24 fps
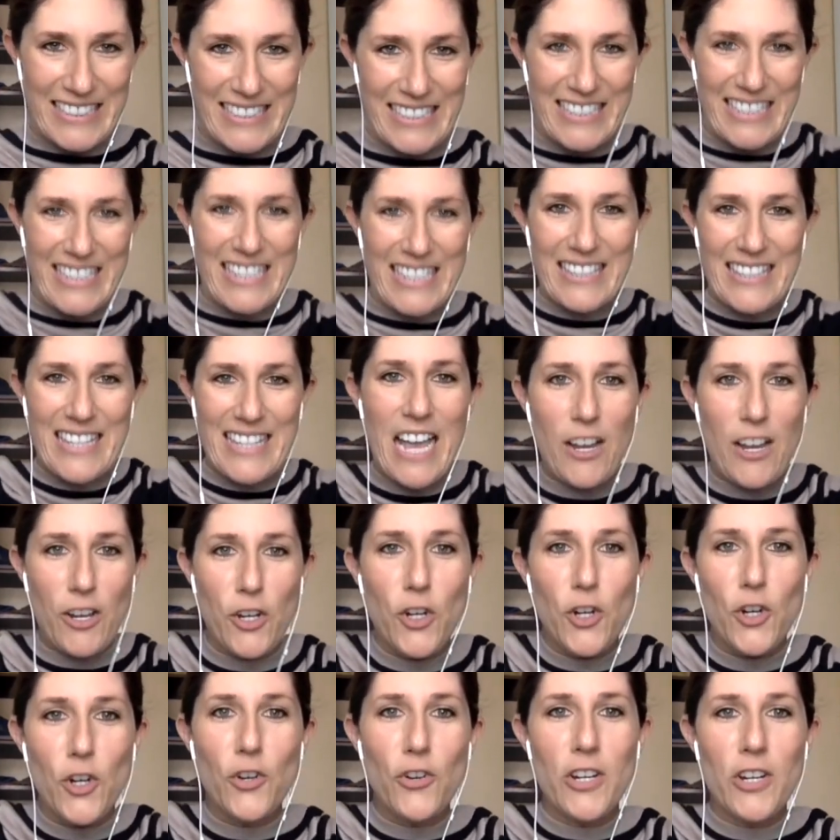get that
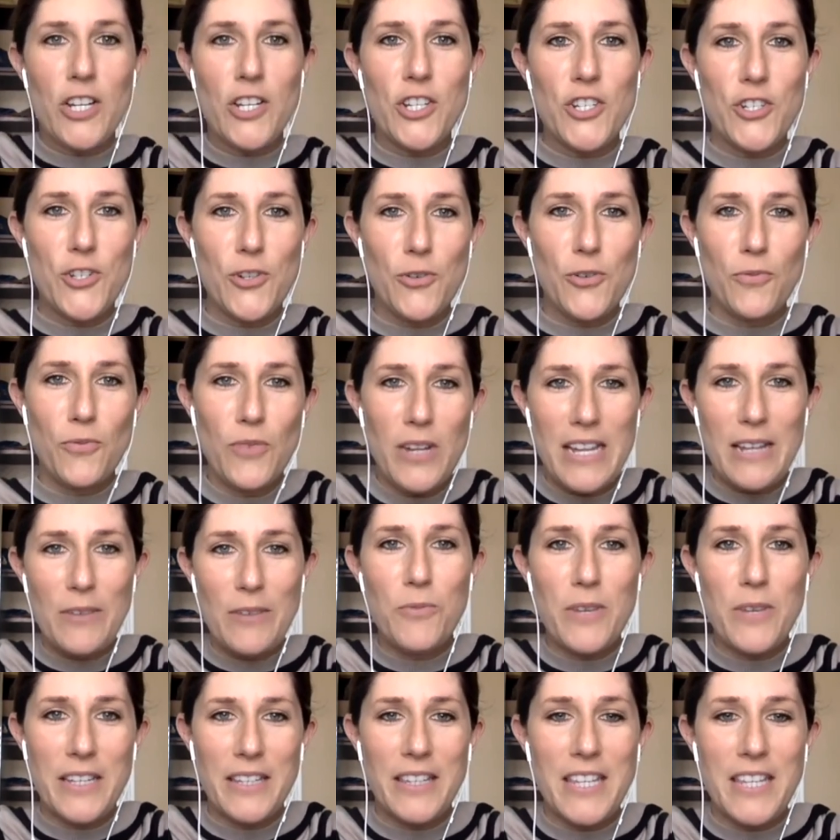courage and
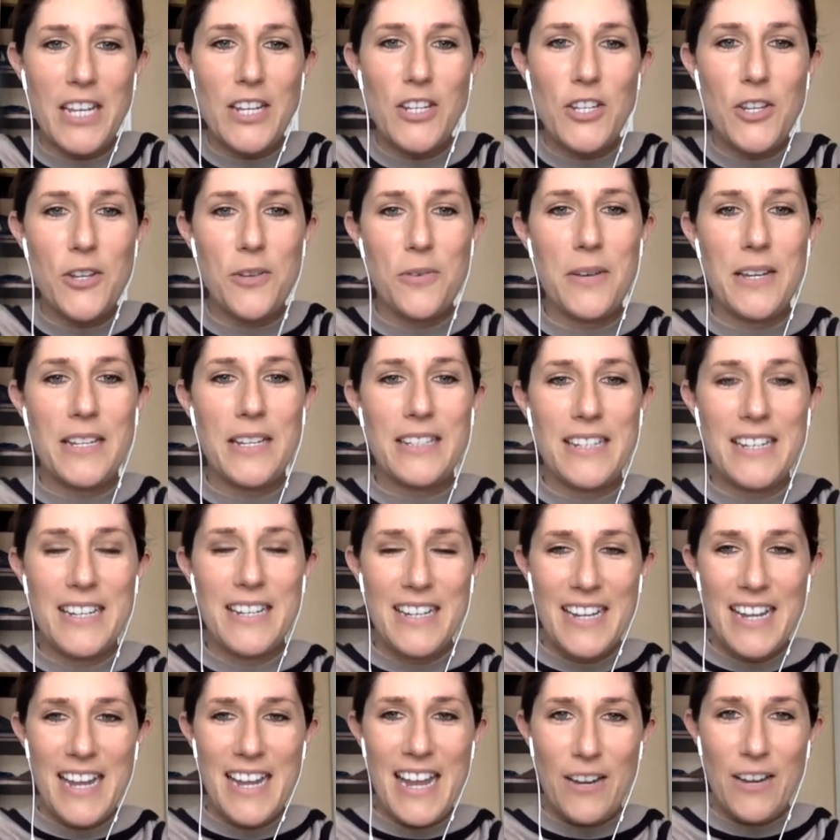within you, and
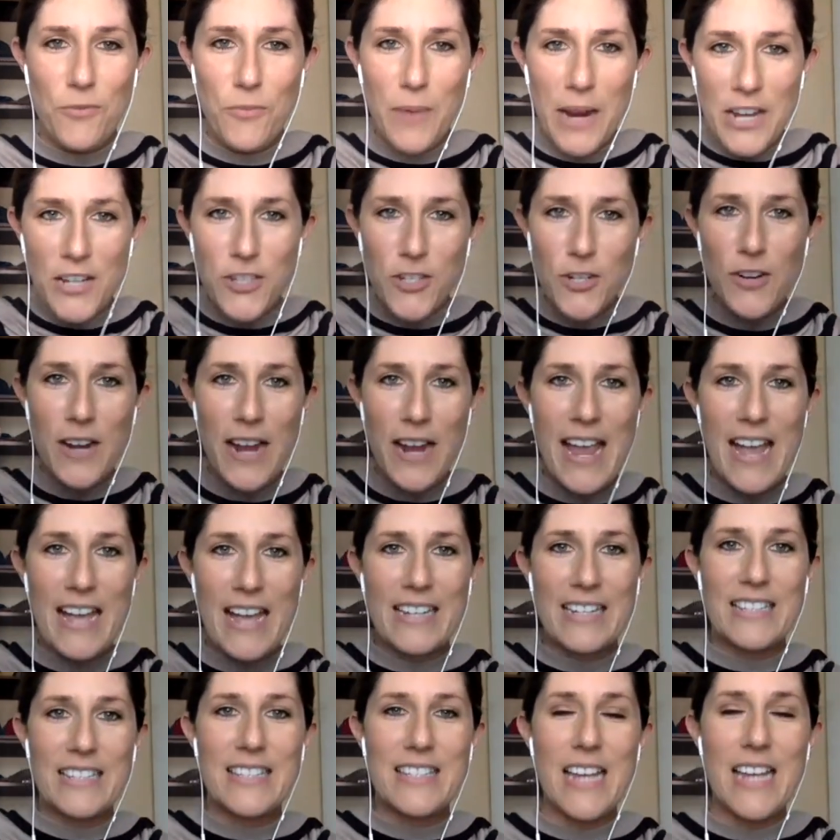and raise your
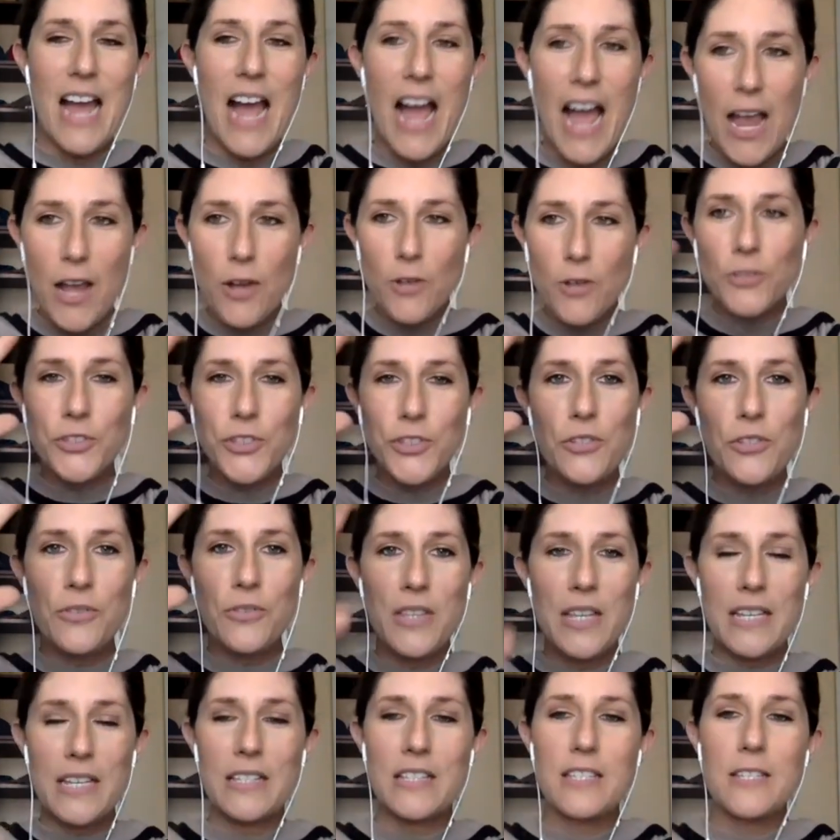hand and say, I will do
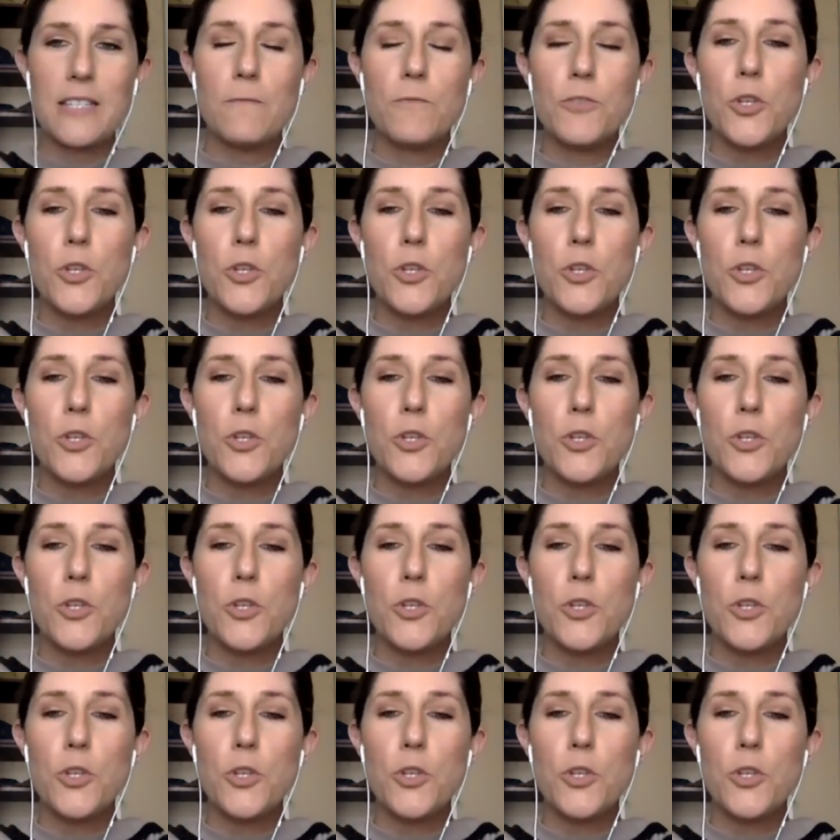this.